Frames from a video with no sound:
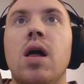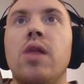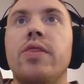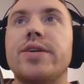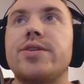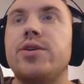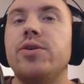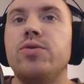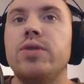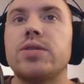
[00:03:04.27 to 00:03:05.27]
This
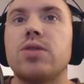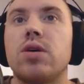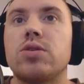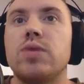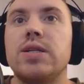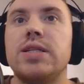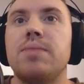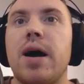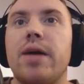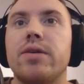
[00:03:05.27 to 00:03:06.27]
tune is also in D
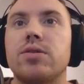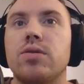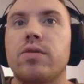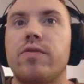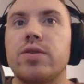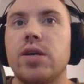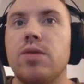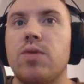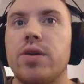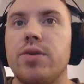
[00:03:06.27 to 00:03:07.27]
minor, so the first thing you
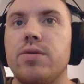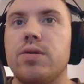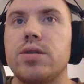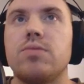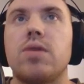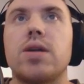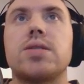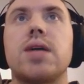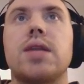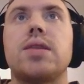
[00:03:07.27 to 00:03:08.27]
want to do is you want to
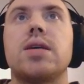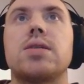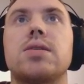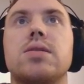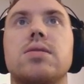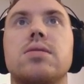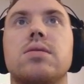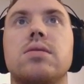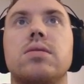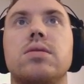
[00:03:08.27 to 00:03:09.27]
set this
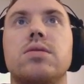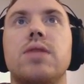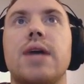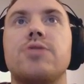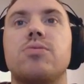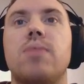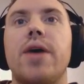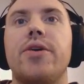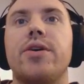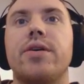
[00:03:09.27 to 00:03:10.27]
natural
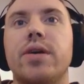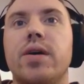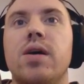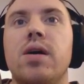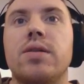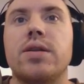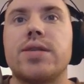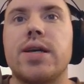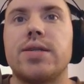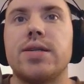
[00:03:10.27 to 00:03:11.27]
minor and
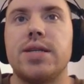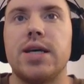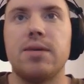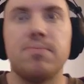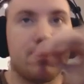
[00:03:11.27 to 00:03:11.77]
set it to D.